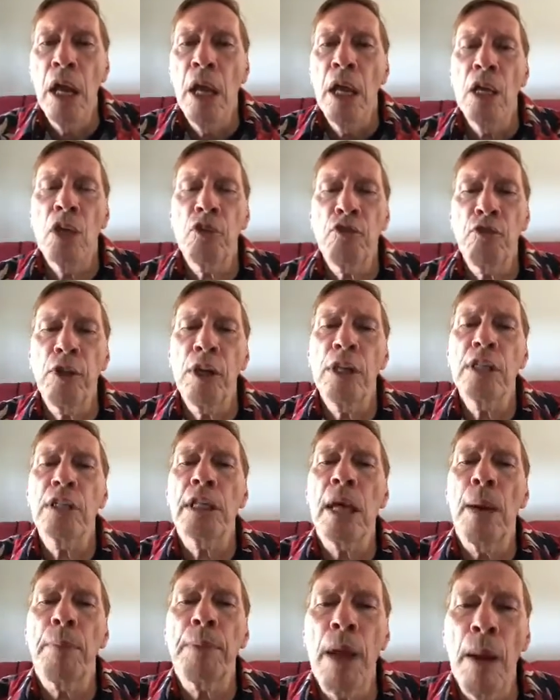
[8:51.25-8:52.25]
His friends
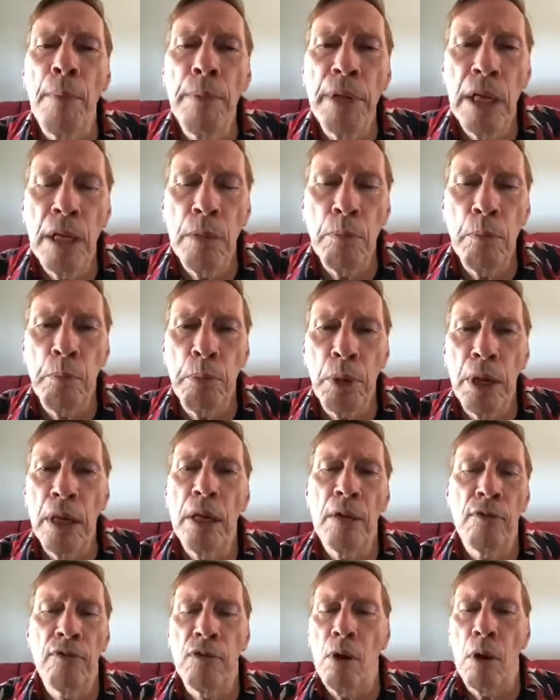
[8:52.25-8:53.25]
kept coming in
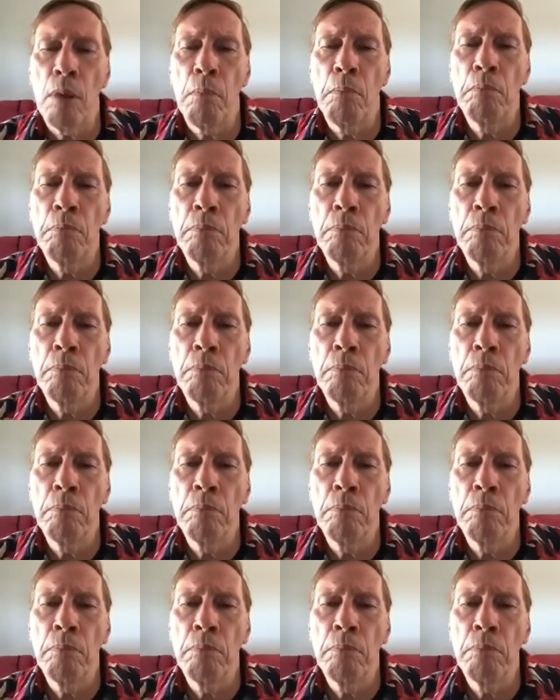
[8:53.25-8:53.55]
praying for him.